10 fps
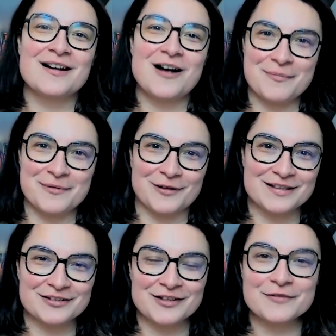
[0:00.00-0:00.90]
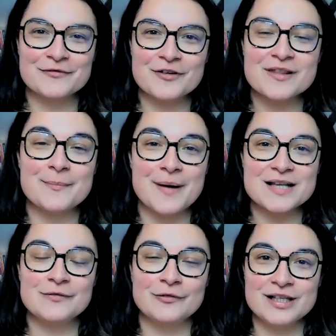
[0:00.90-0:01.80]
copywriter, and for the
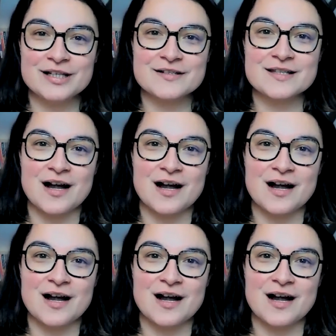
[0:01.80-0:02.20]
past 4 years,